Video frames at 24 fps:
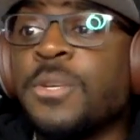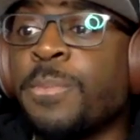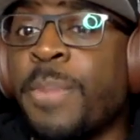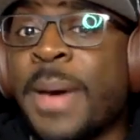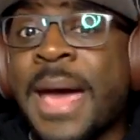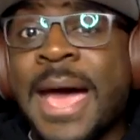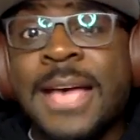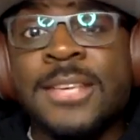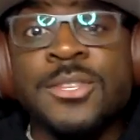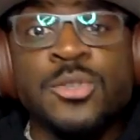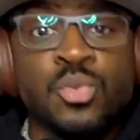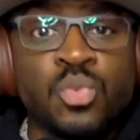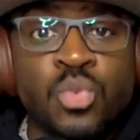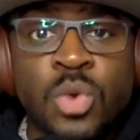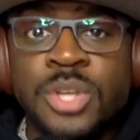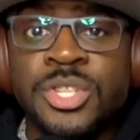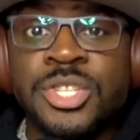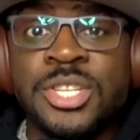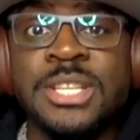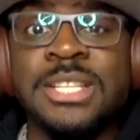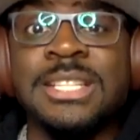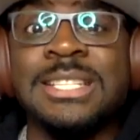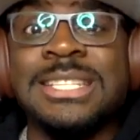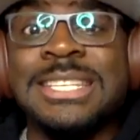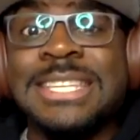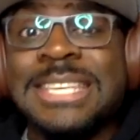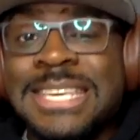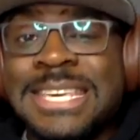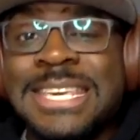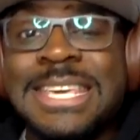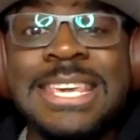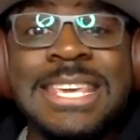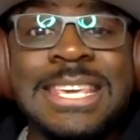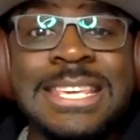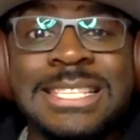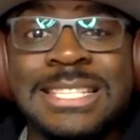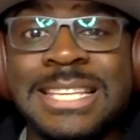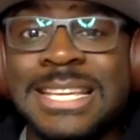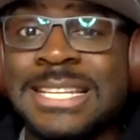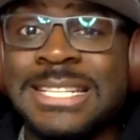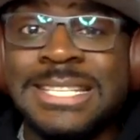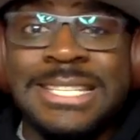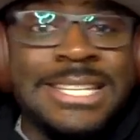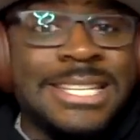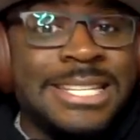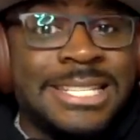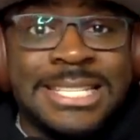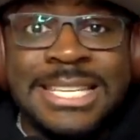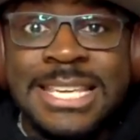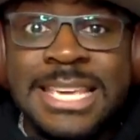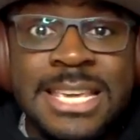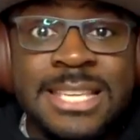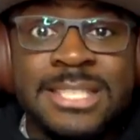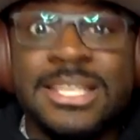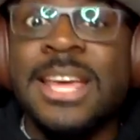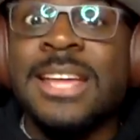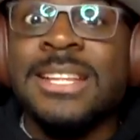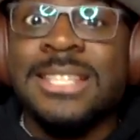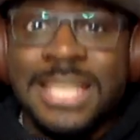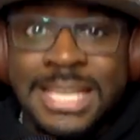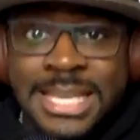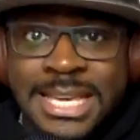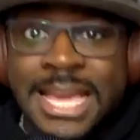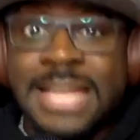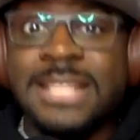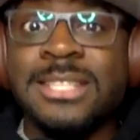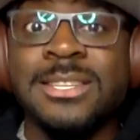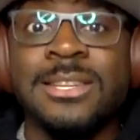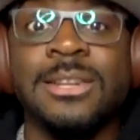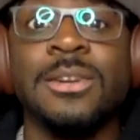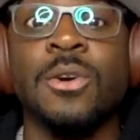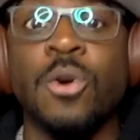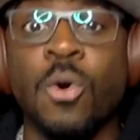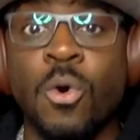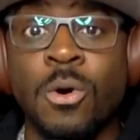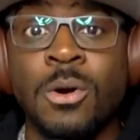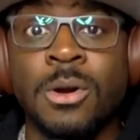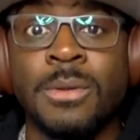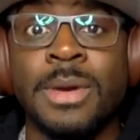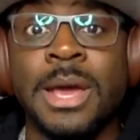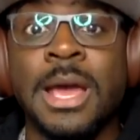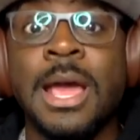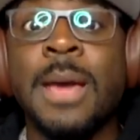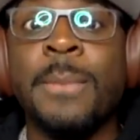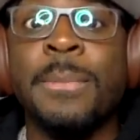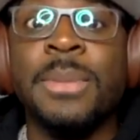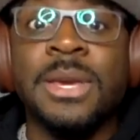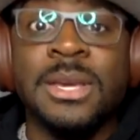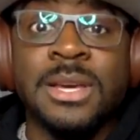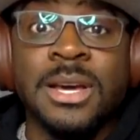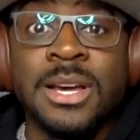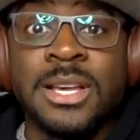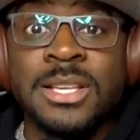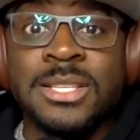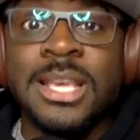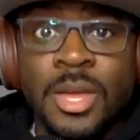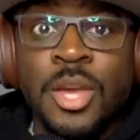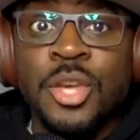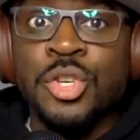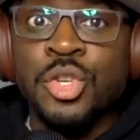pass rushing DEs and DTs to get to the quarterback because